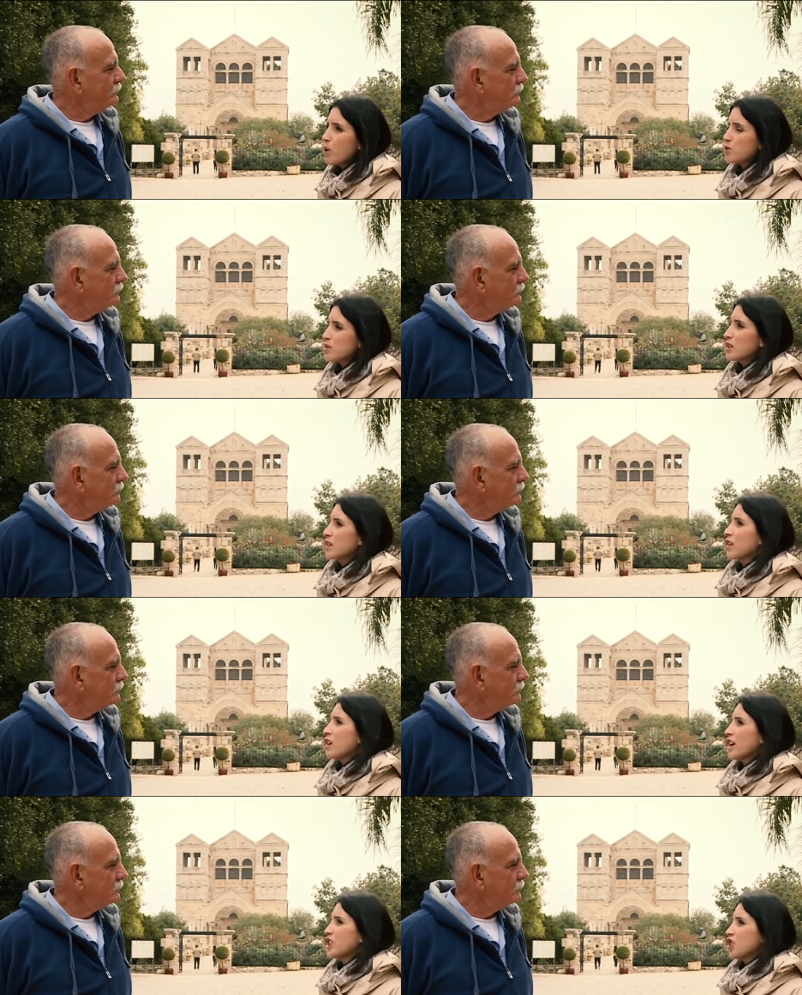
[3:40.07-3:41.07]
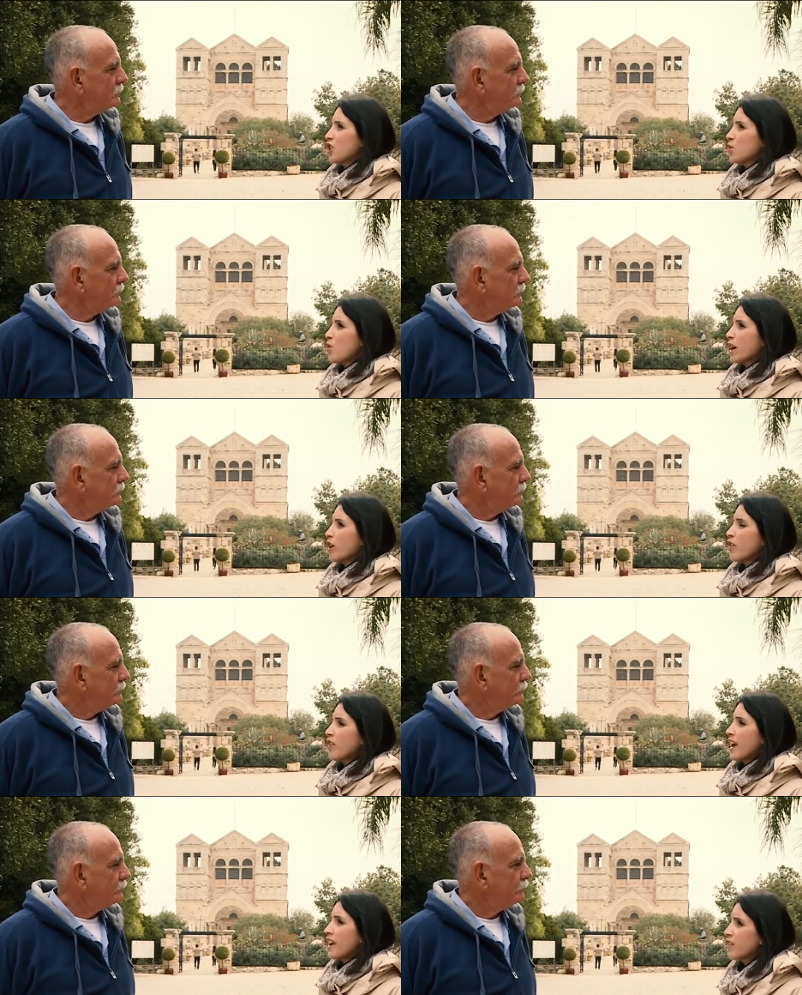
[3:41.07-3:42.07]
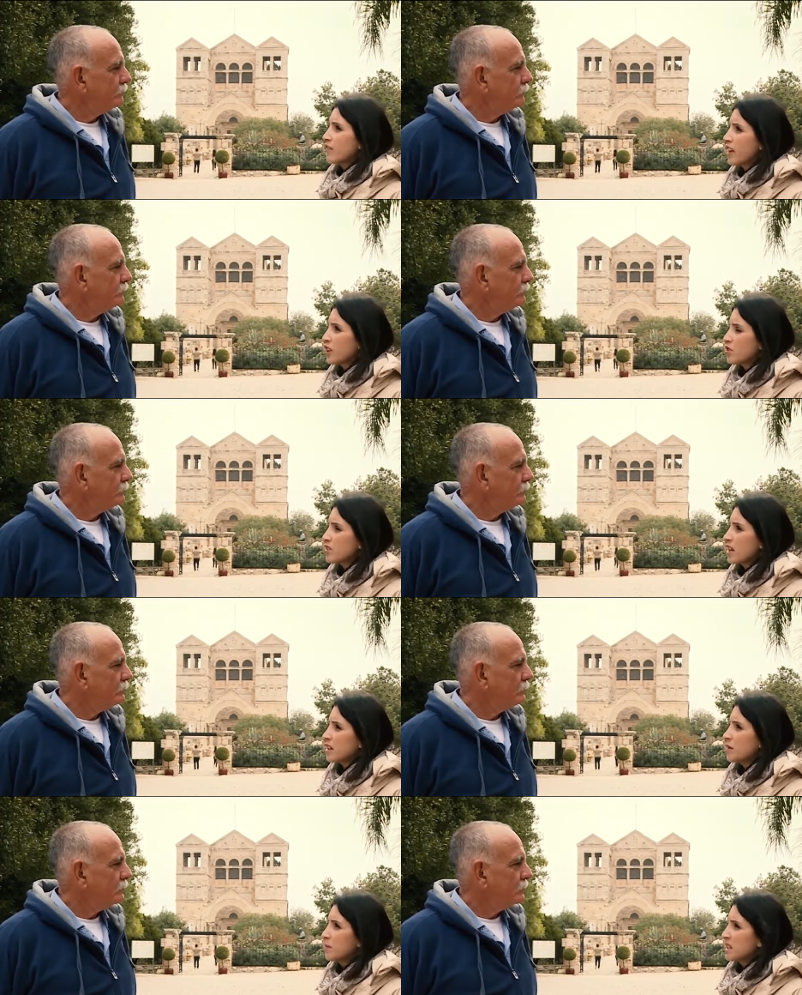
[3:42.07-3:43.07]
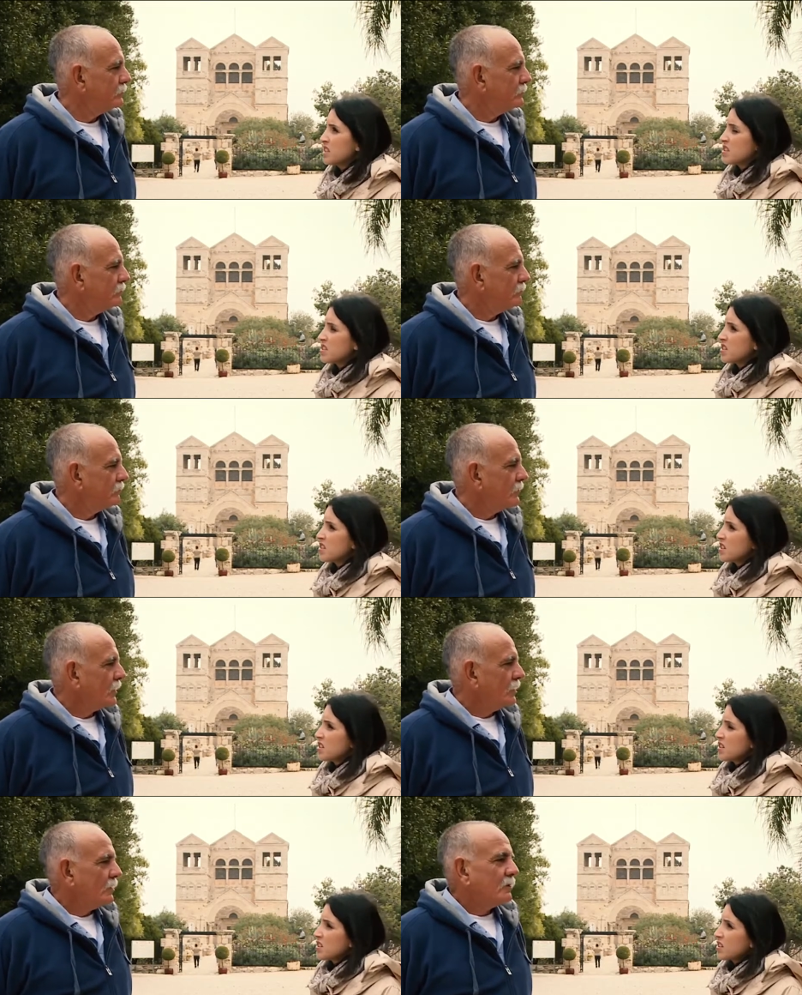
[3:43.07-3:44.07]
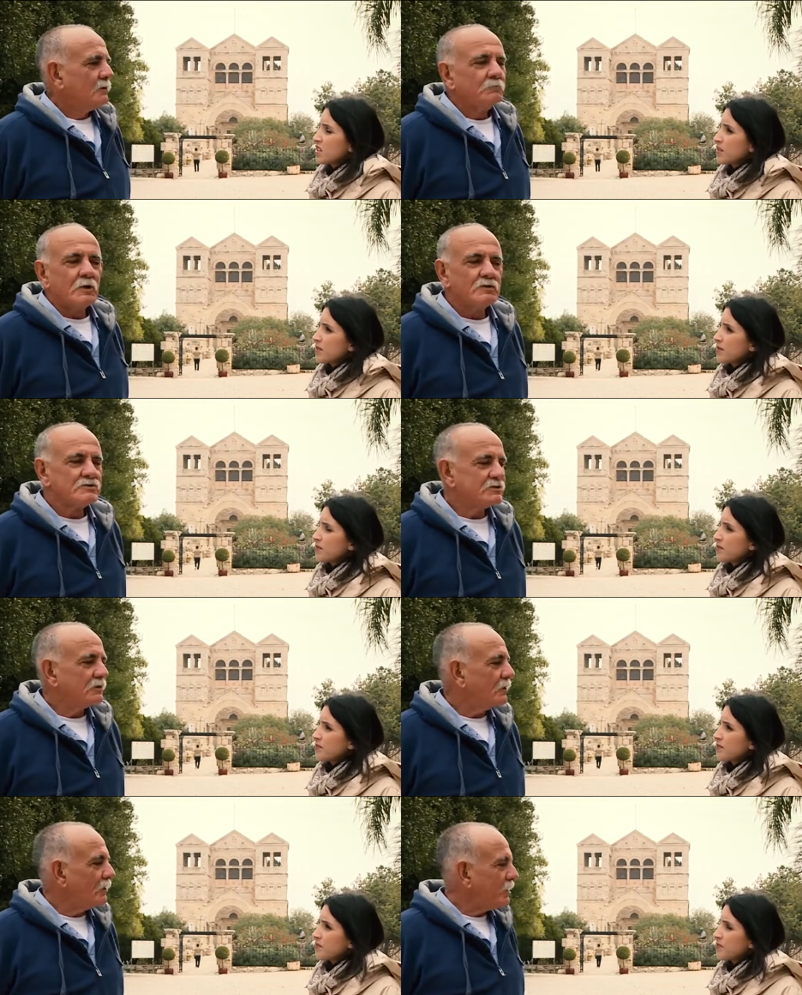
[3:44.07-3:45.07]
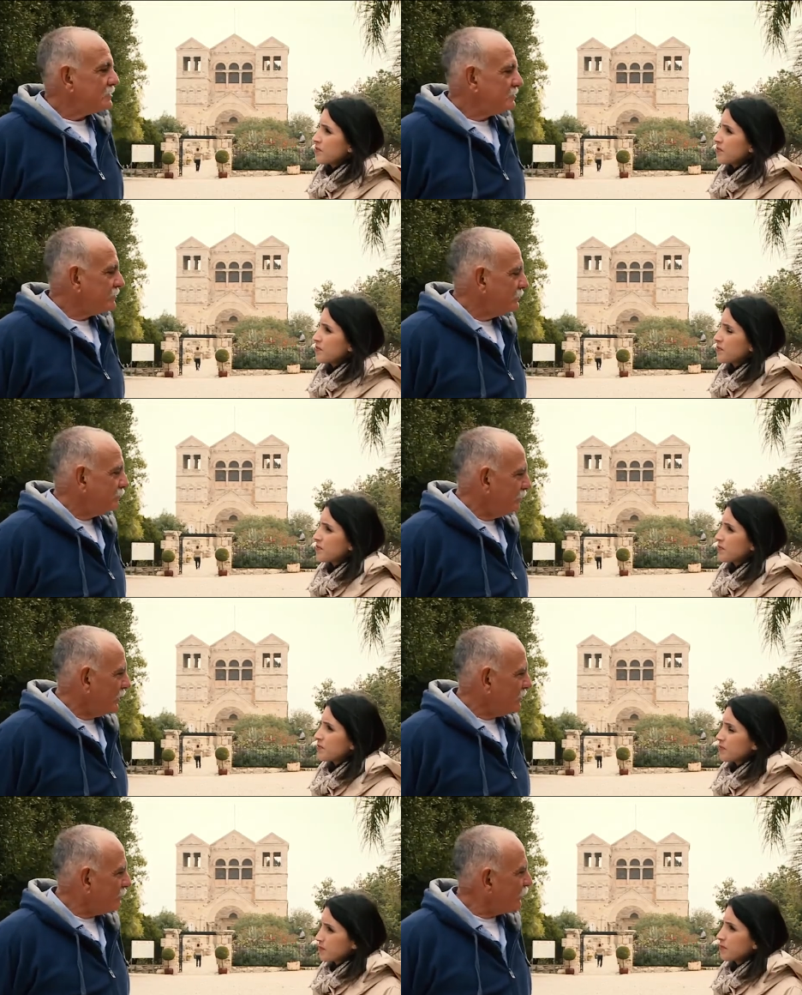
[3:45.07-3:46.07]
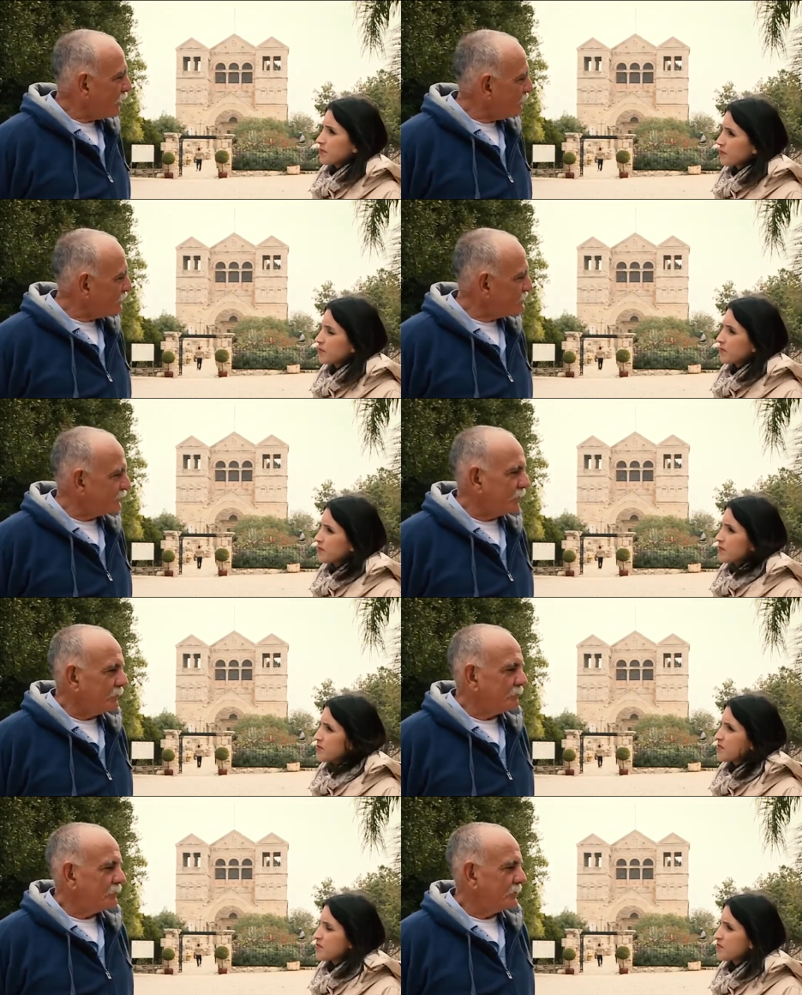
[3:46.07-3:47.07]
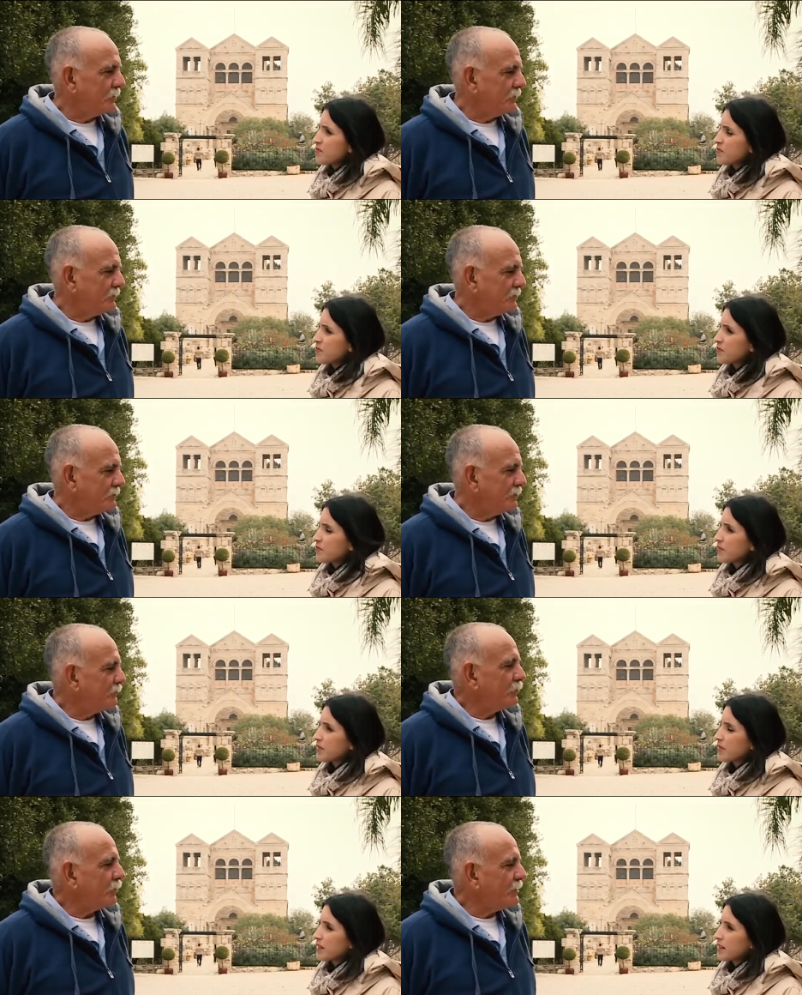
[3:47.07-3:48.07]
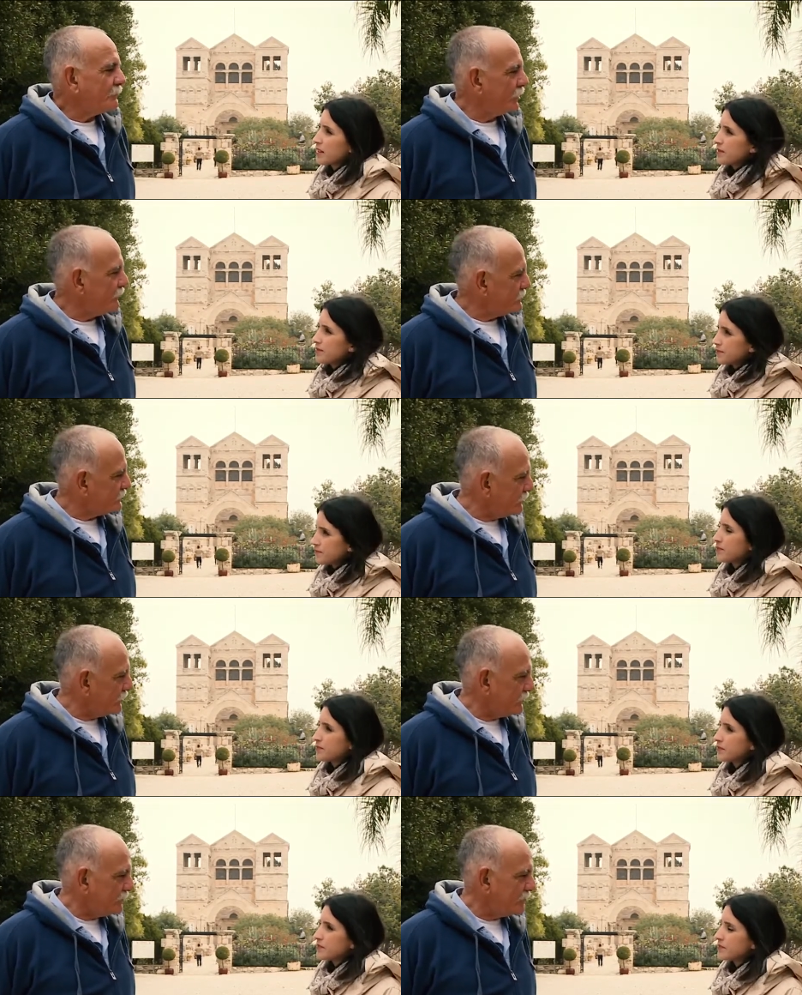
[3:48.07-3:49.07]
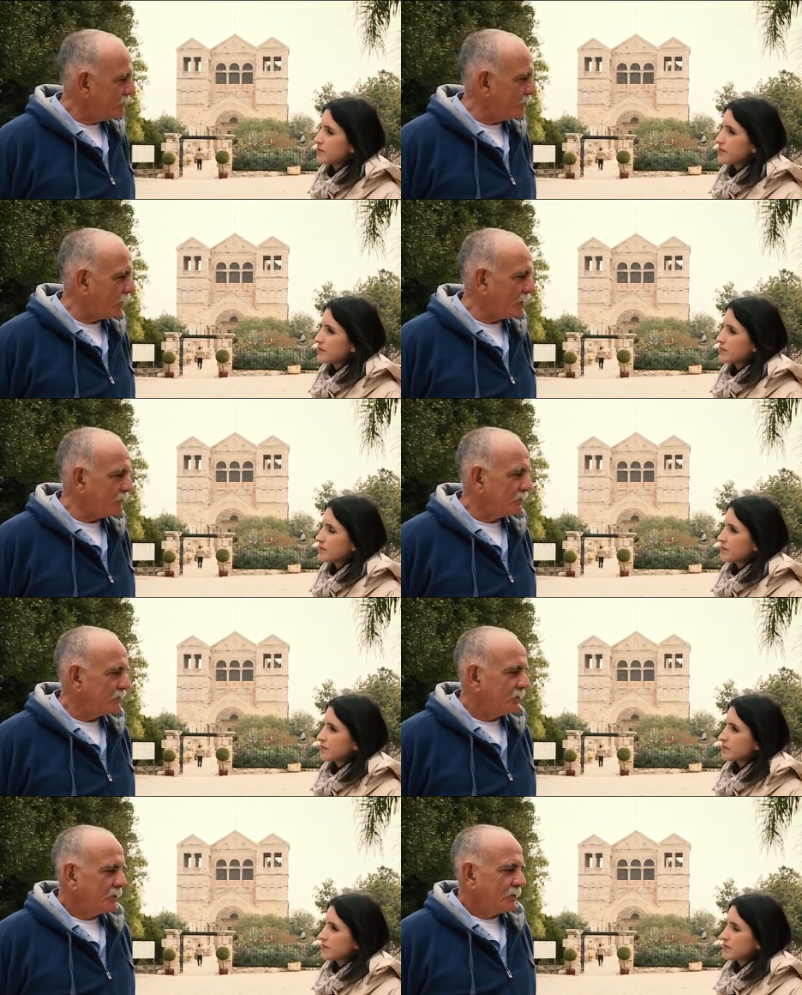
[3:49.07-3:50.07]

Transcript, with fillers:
Speaker 1: Moses and Elijah? Why are they the figures that he meets?
Speaker 2: Moses and Elijah are the, are the prophets from, uh, the great prophets from the, the Bible.